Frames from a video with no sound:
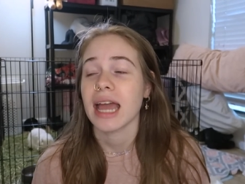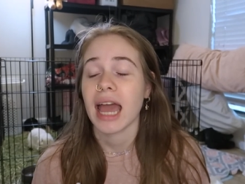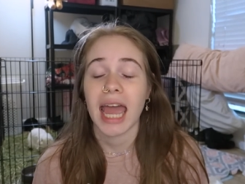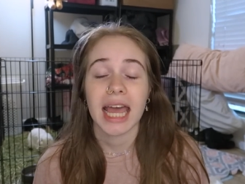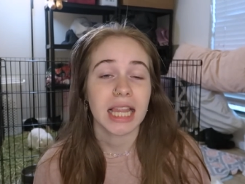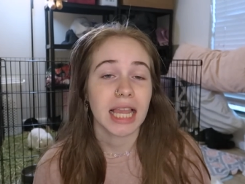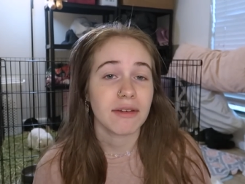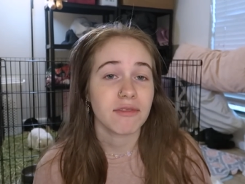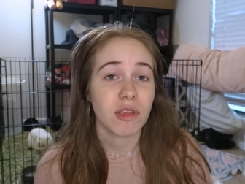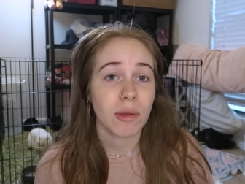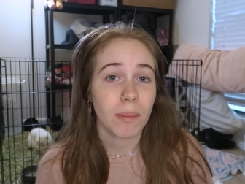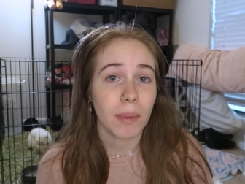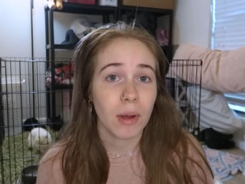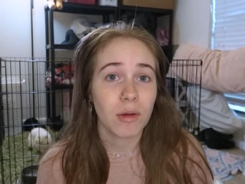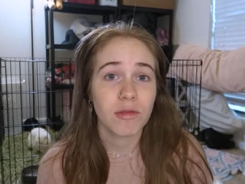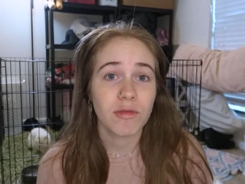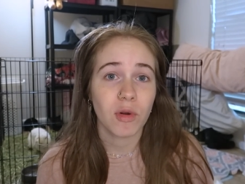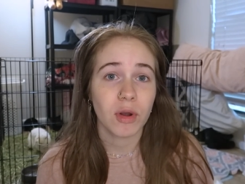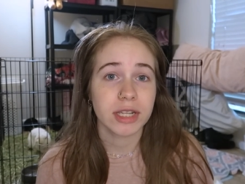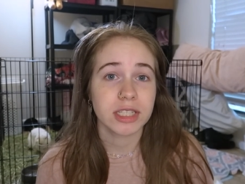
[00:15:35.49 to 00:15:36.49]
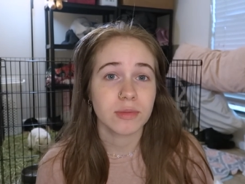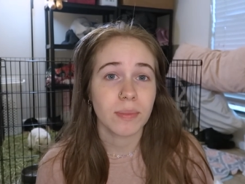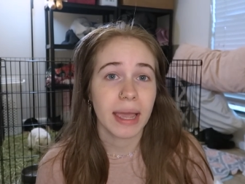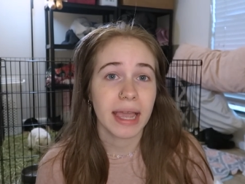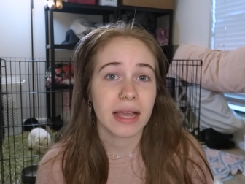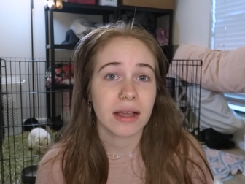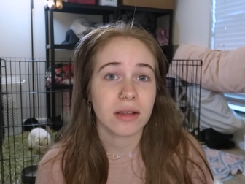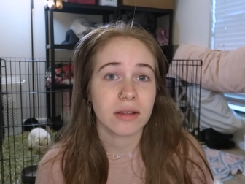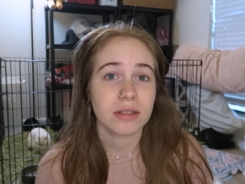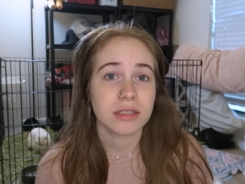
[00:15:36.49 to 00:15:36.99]
I left them both
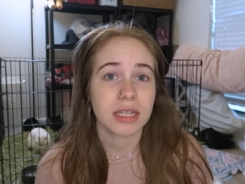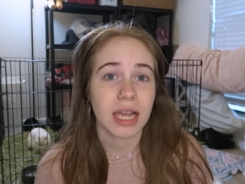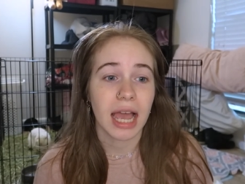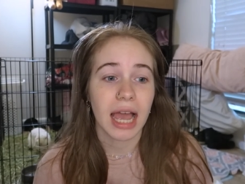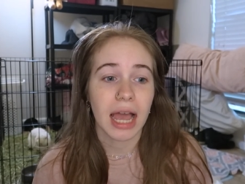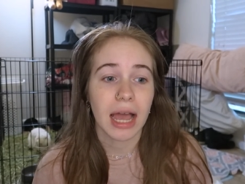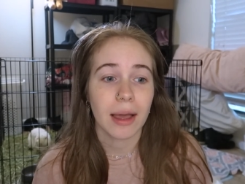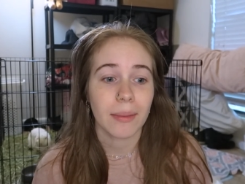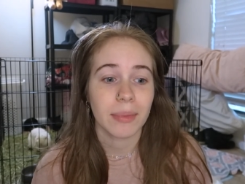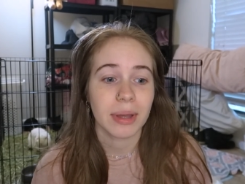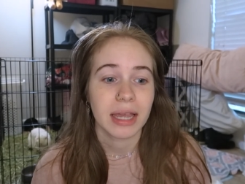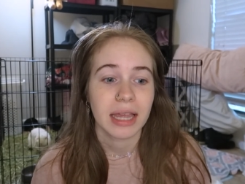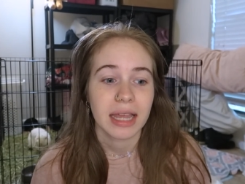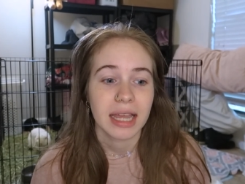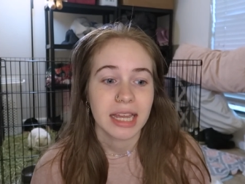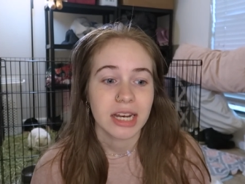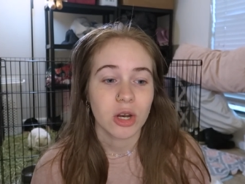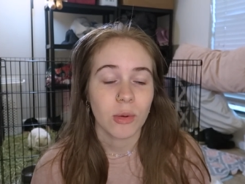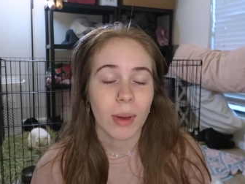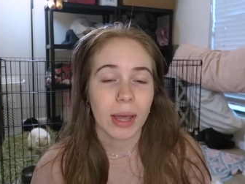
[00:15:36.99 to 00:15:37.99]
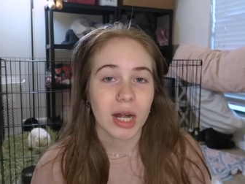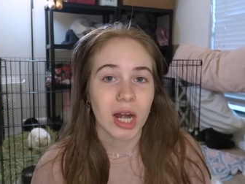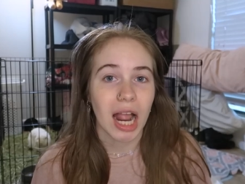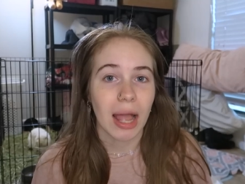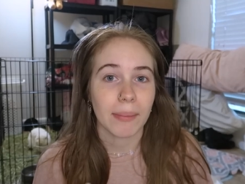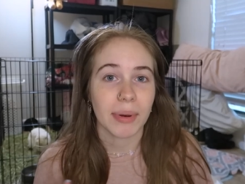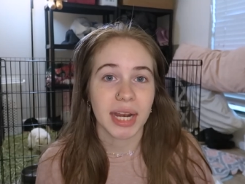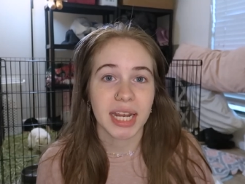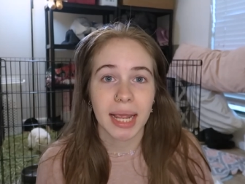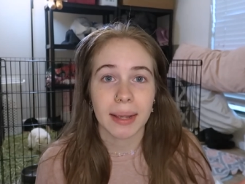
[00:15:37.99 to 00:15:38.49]
voicemails. Um, no matter
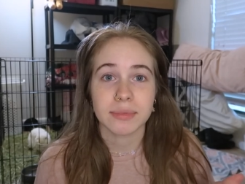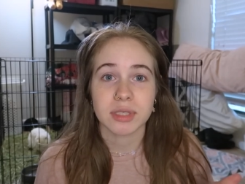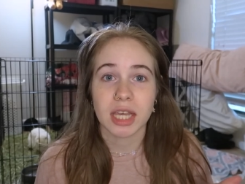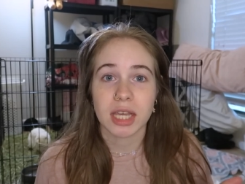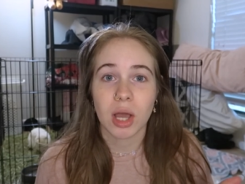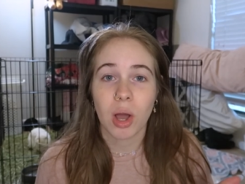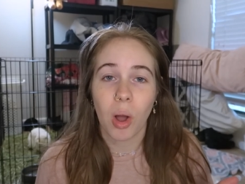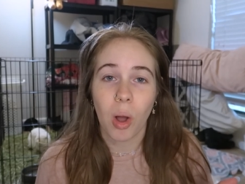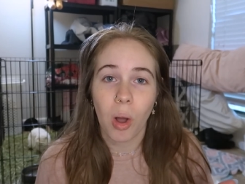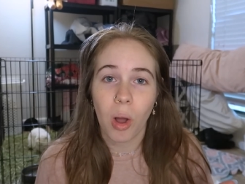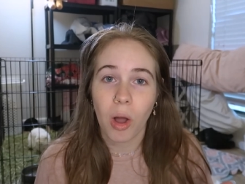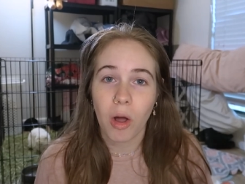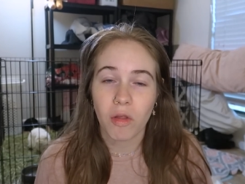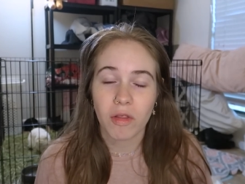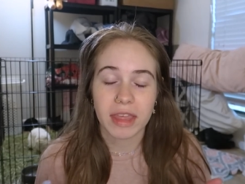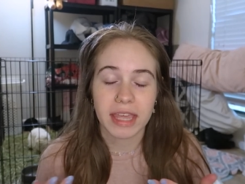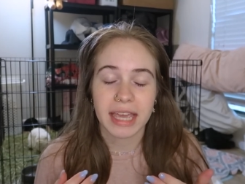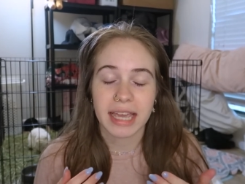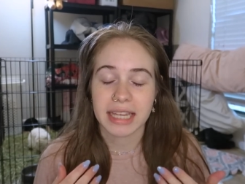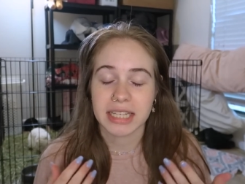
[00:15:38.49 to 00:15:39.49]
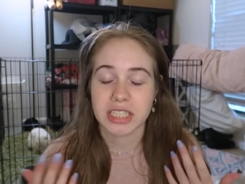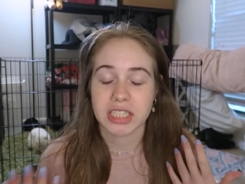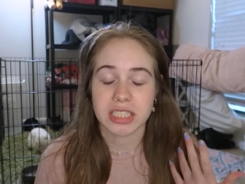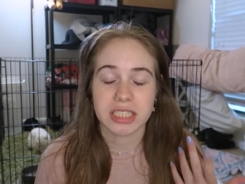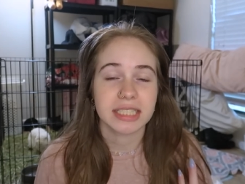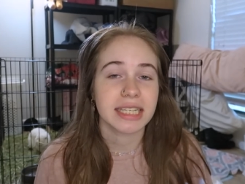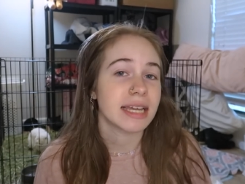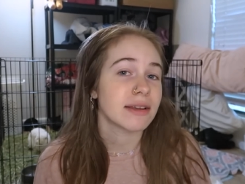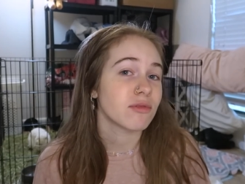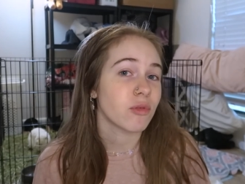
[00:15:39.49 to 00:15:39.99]
how many times I call, I
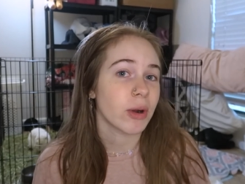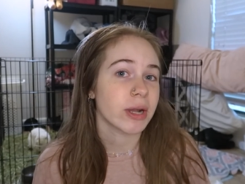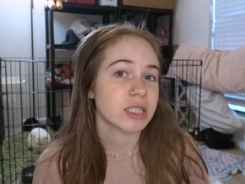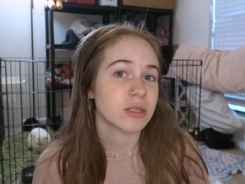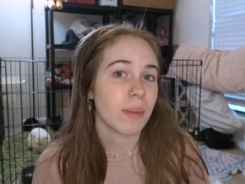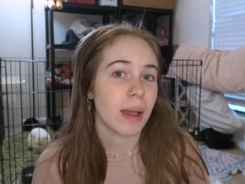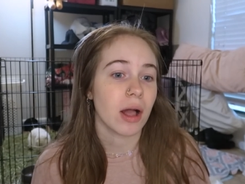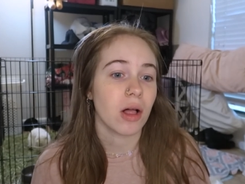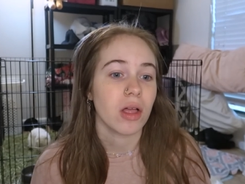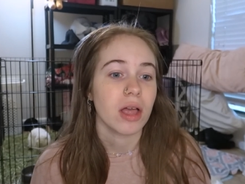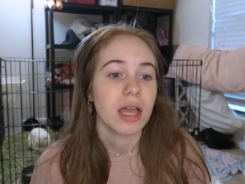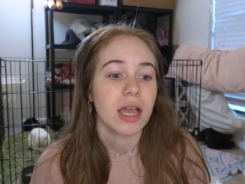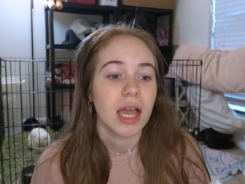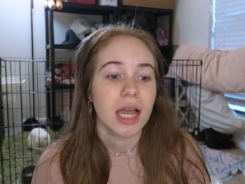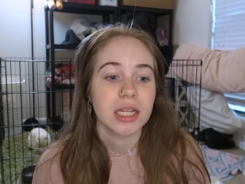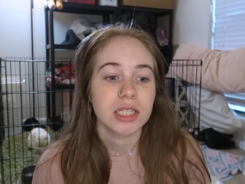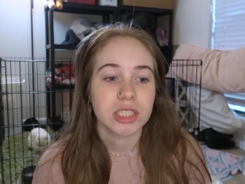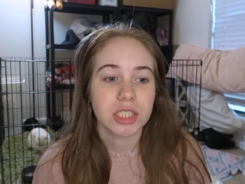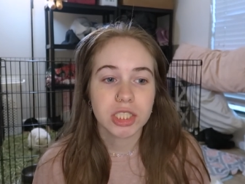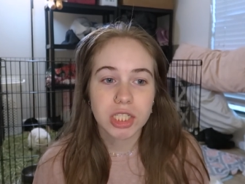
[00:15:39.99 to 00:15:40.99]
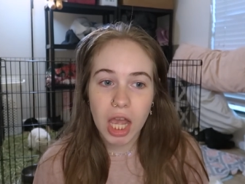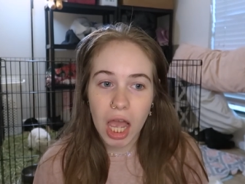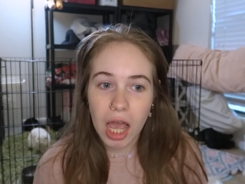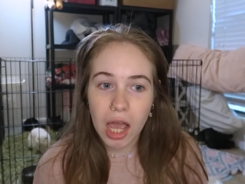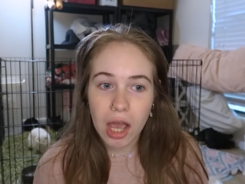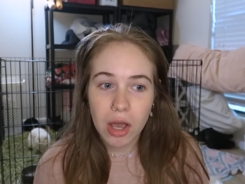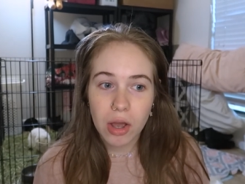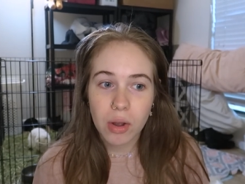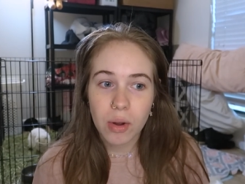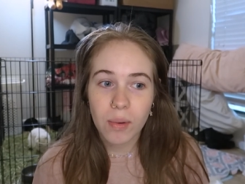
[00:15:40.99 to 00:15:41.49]
just get voicemail.
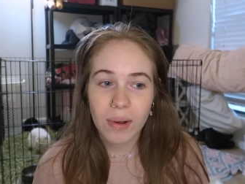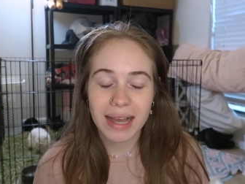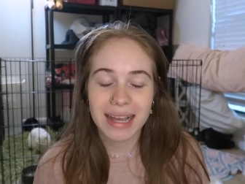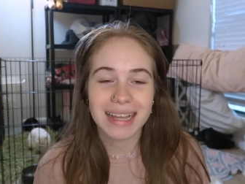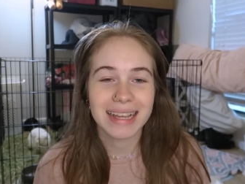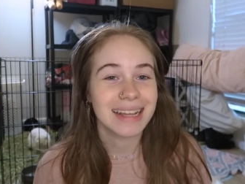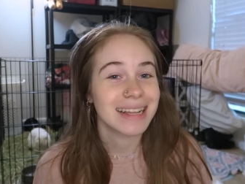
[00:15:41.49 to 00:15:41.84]
So